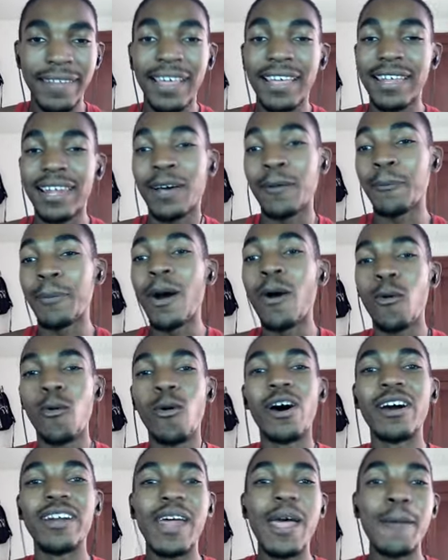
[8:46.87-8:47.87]
that in our part
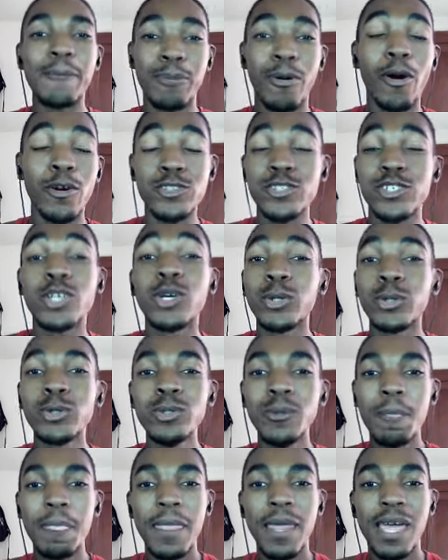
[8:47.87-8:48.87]
1 and part 2,